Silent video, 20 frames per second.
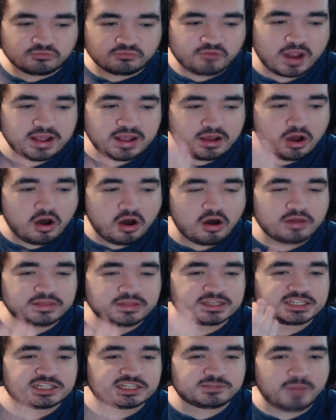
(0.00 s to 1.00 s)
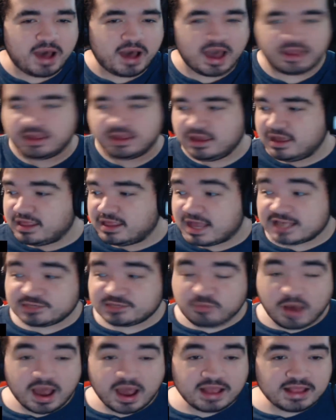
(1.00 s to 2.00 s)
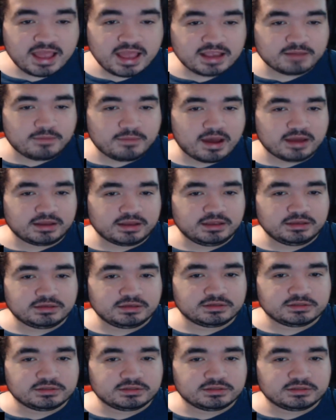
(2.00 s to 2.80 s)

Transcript: right on the spot. That's what I like about it.